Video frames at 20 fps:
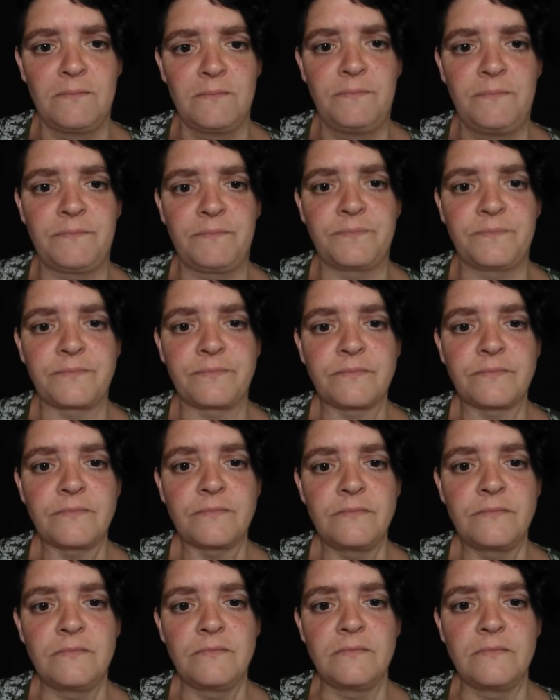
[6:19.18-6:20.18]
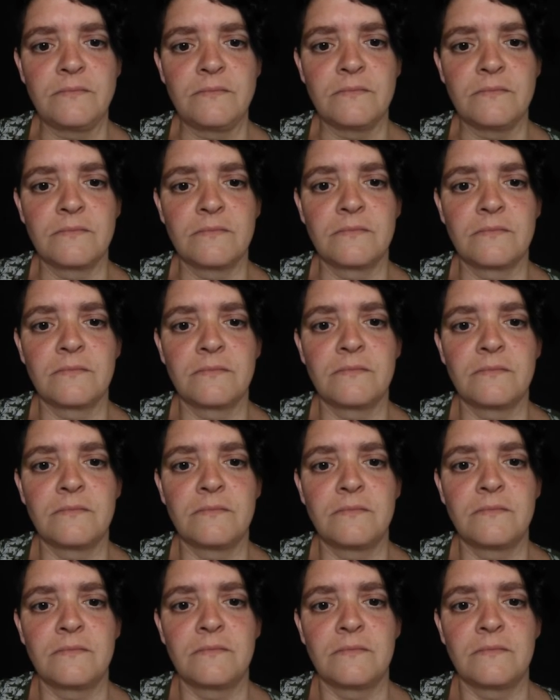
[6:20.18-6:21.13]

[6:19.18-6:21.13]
(no one is talking)